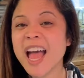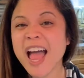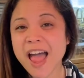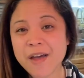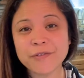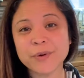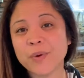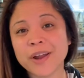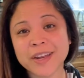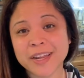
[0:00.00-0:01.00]

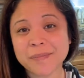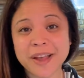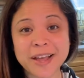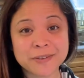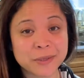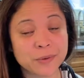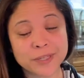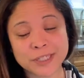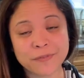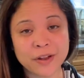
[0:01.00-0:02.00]
everyone in my household
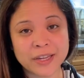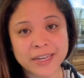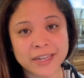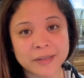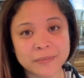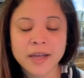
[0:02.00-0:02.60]
has fallen ill.